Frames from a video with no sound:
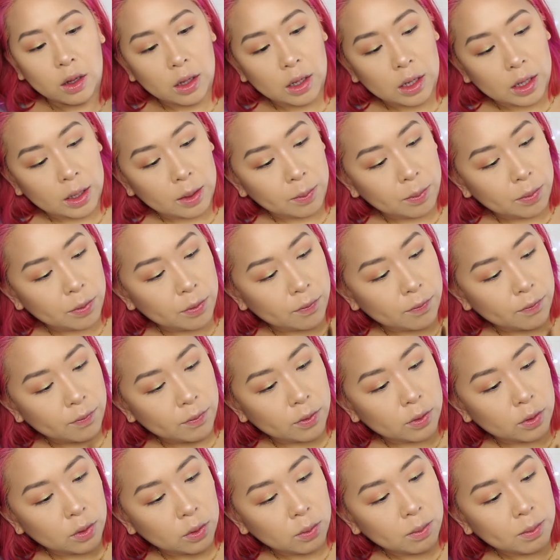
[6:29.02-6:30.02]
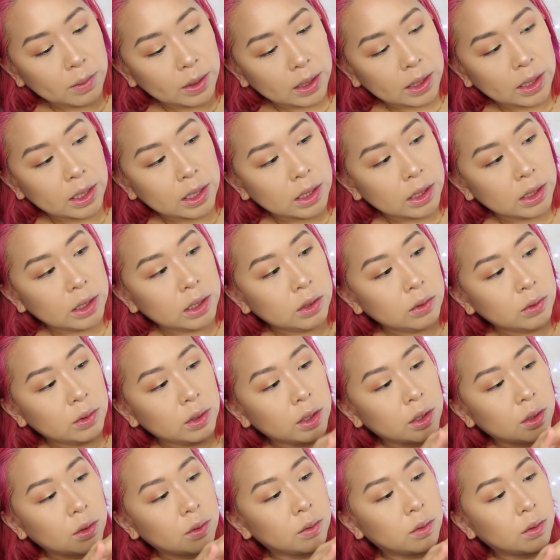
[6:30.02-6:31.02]
I prefer, oh my god, I don't
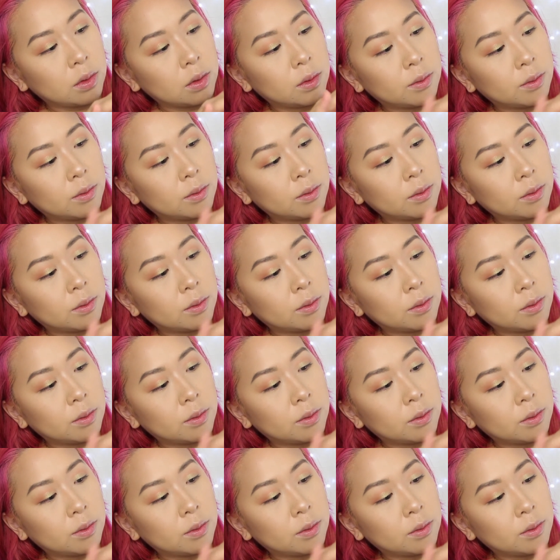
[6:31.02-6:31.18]
know.